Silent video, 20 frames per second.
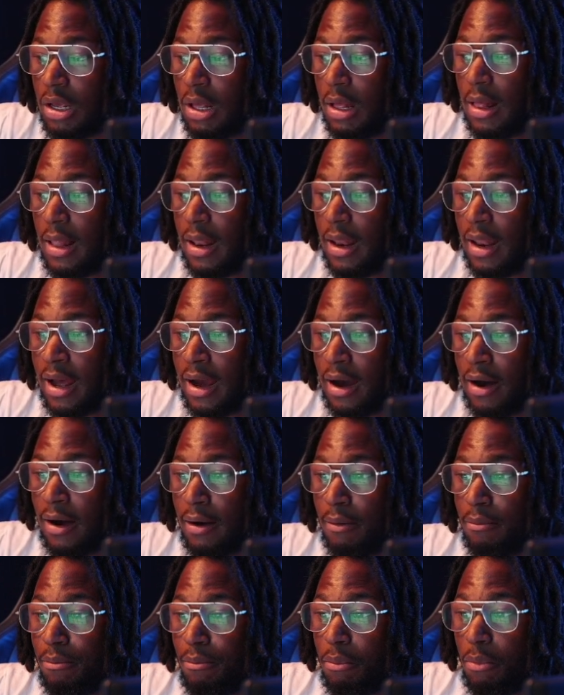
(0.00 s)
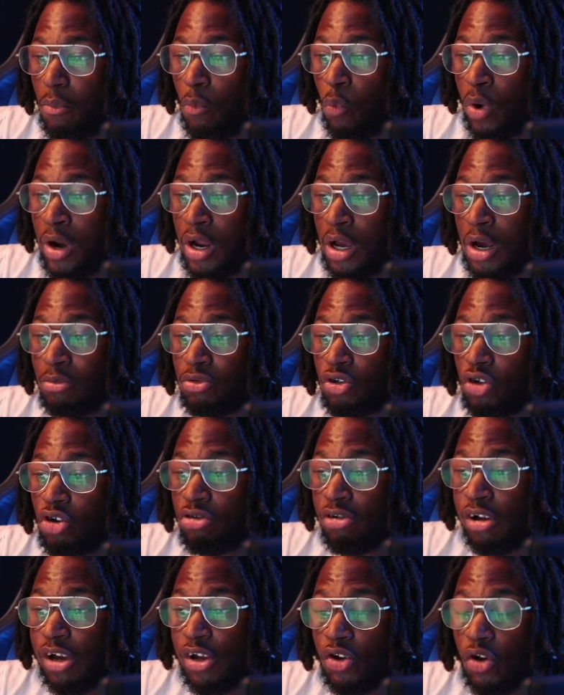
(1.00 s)
When it comes to
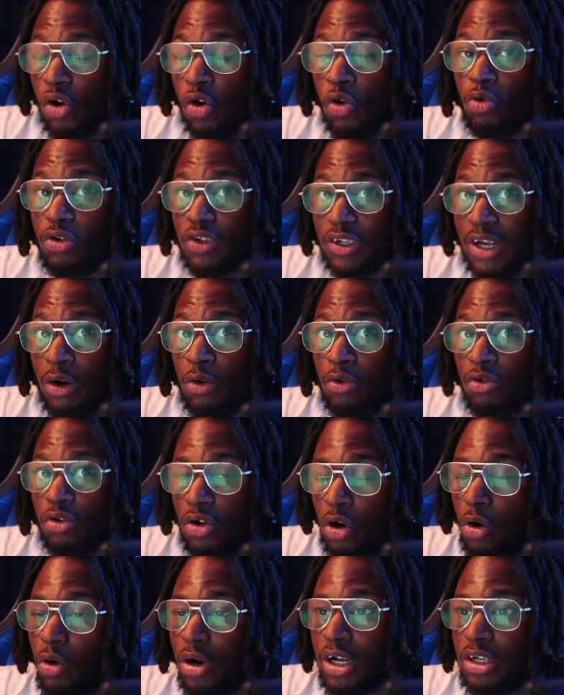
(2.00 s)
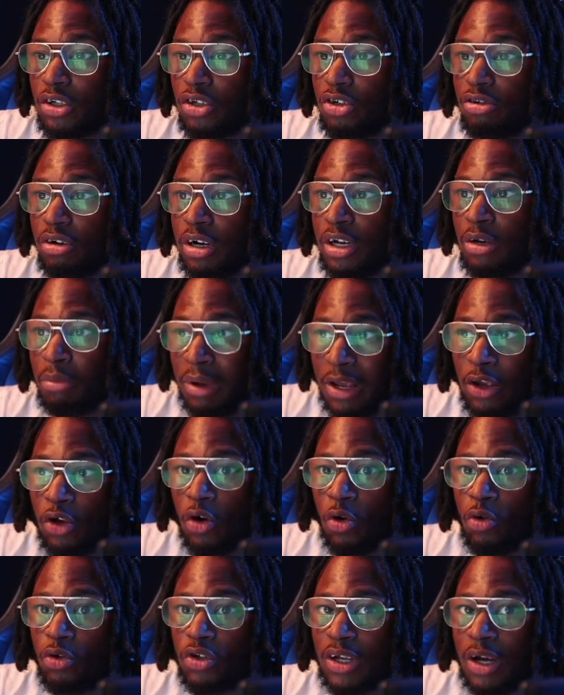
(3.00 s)
creating your own sound, go against the grain, make your
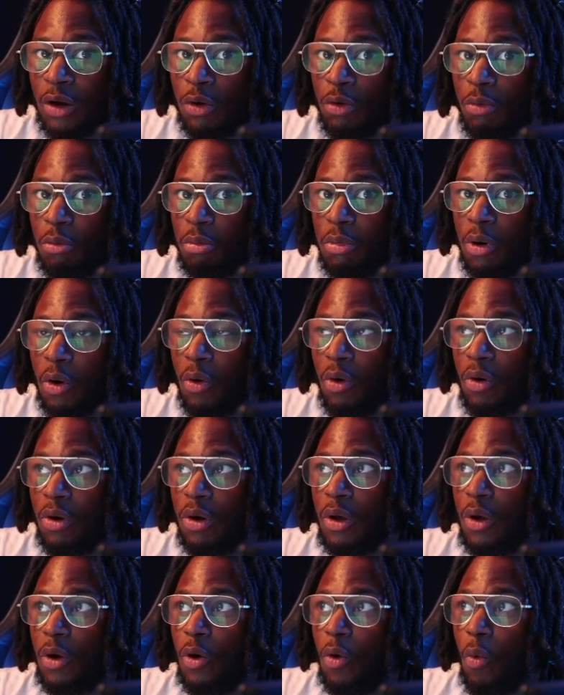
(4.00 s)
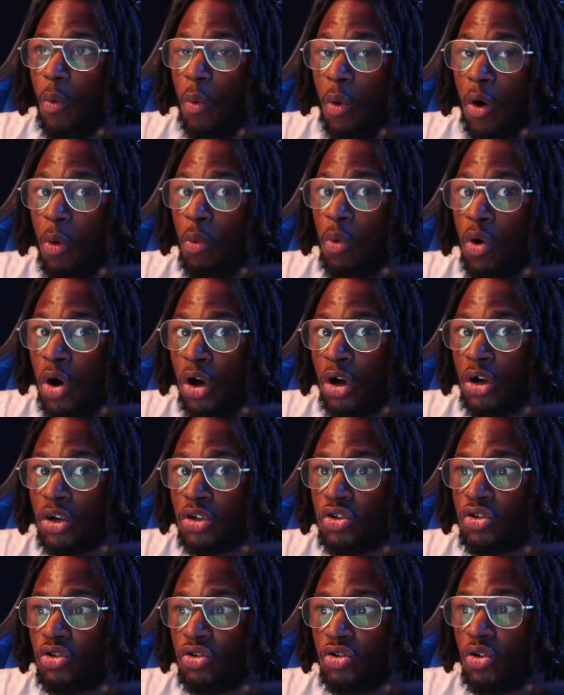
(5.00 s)
own sound. But what
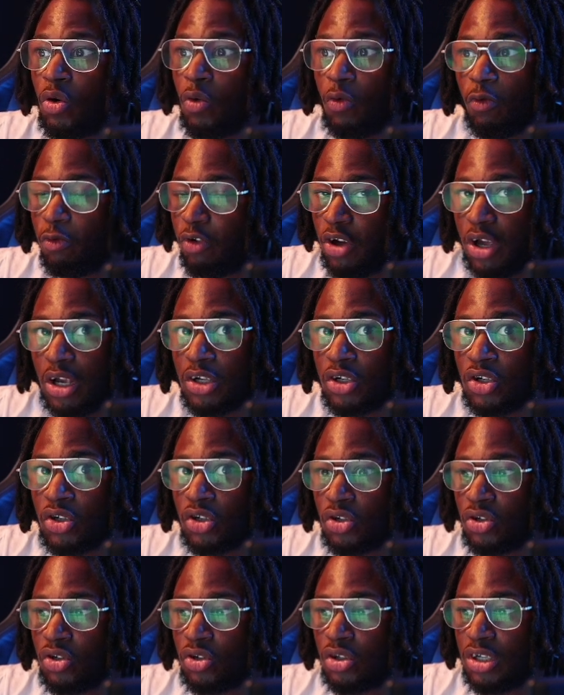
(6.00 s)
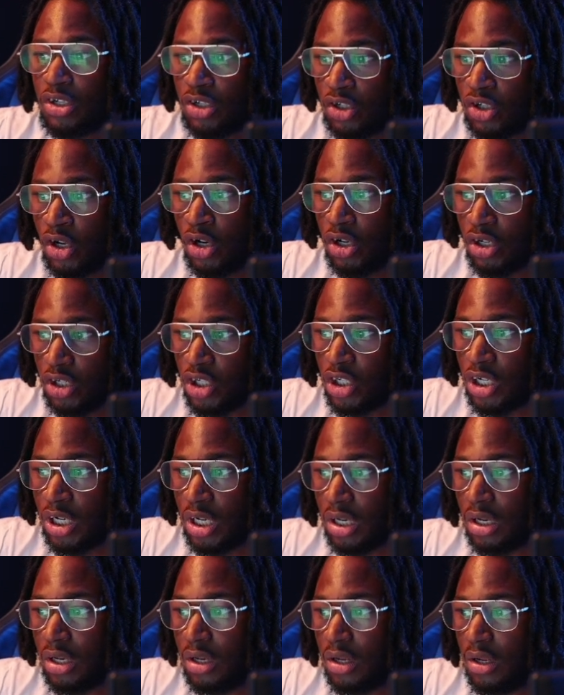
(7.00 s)
works, don't fix. There's certain shit.
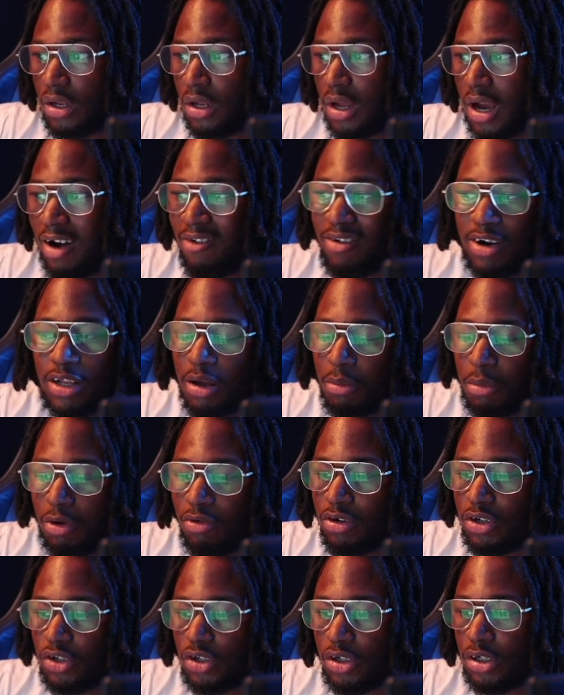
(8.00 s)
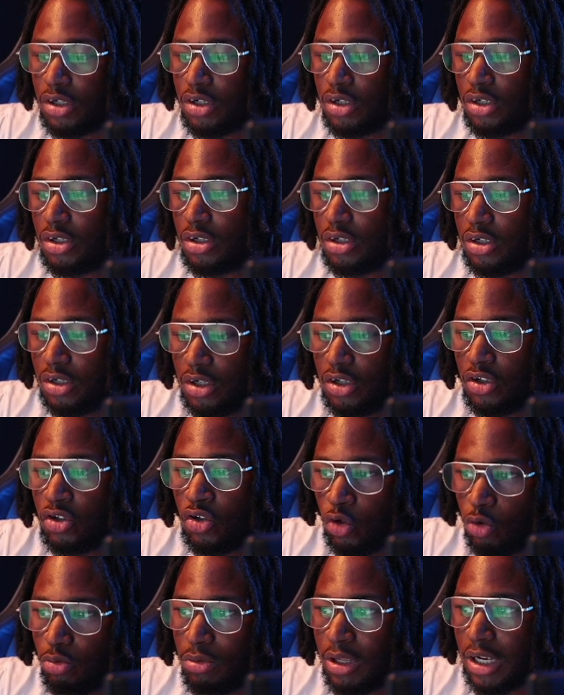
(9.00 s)
I already done my research.
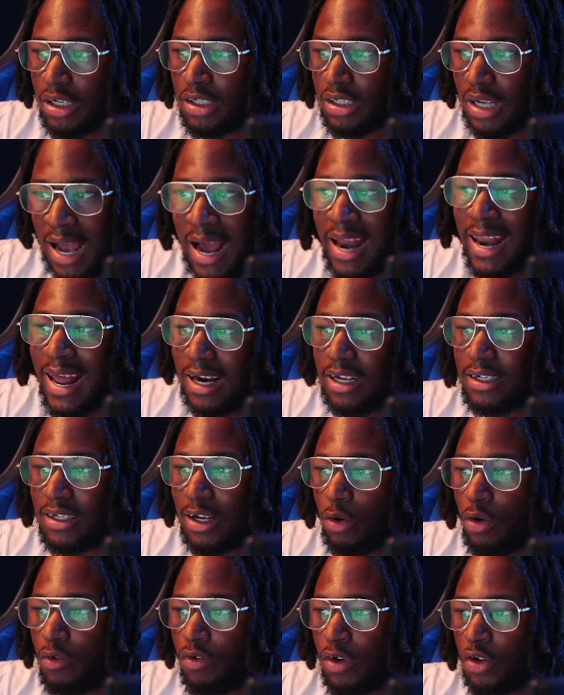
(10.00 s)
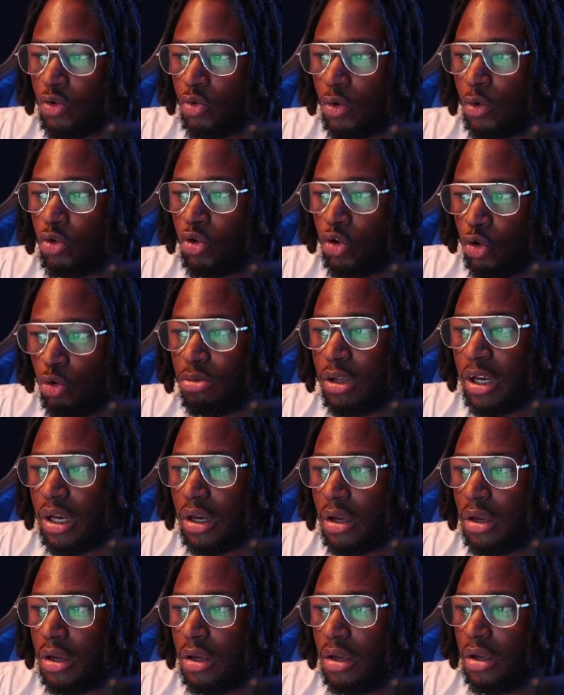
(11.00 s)
Tube Tech's, I like the sound of it as well. Tube Tech.